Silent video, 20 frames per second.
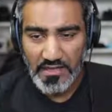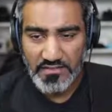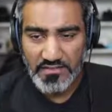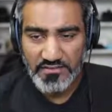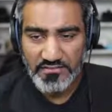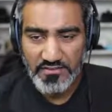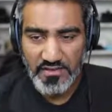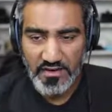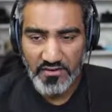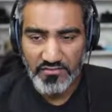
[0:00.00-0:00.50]

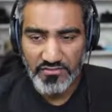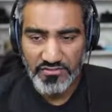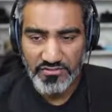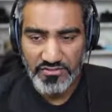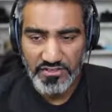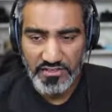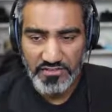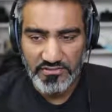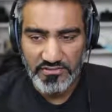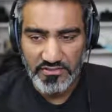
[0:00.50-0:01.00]

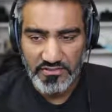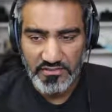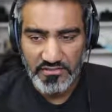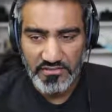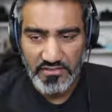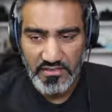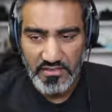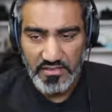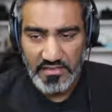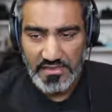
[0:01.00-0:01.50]
conversation
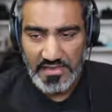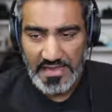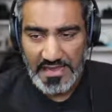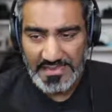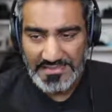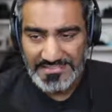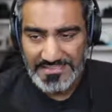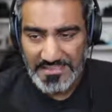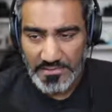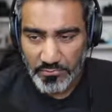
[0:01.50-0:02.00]

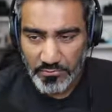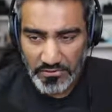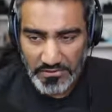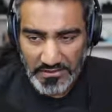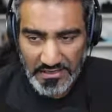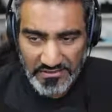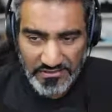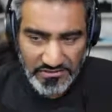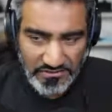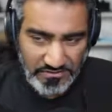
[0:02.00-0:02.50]
and deep
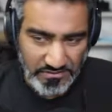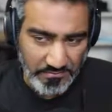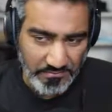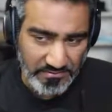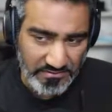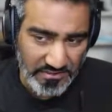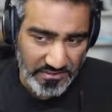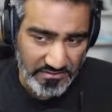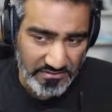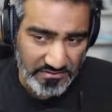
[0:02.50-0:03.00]

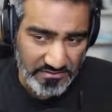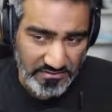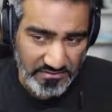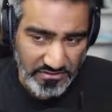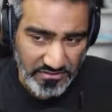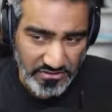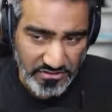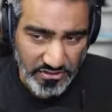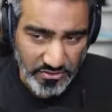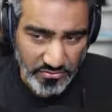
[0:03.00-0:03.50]
relationships
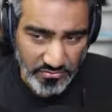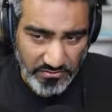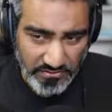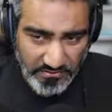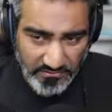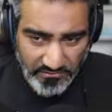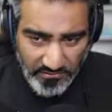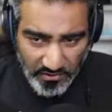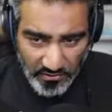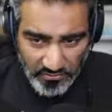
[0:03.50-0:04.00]
constitute the
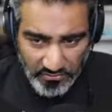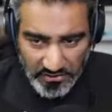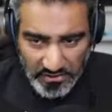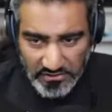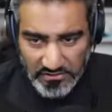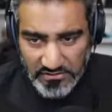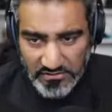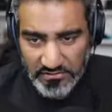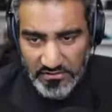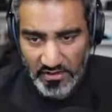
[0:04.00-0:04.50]

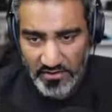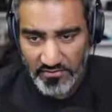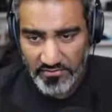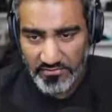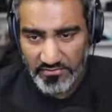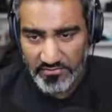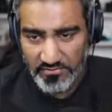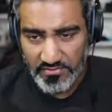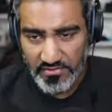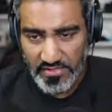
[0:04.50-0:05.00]
foundation of
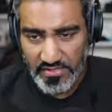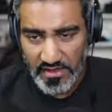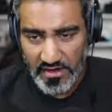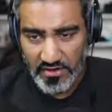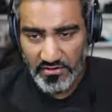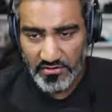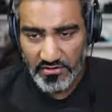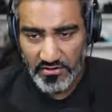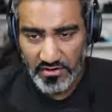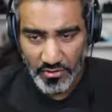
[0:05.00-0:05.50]

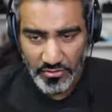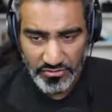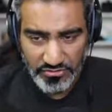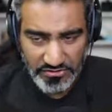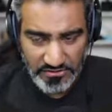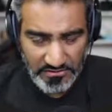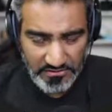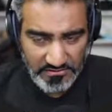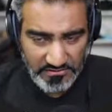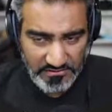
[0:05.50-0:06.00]
their
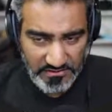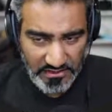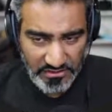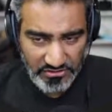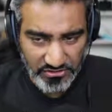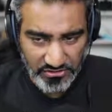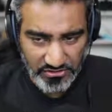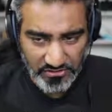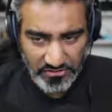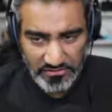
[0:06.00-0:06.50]
coaching
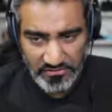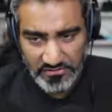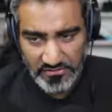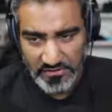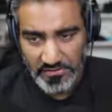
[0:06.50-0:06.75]
sessions.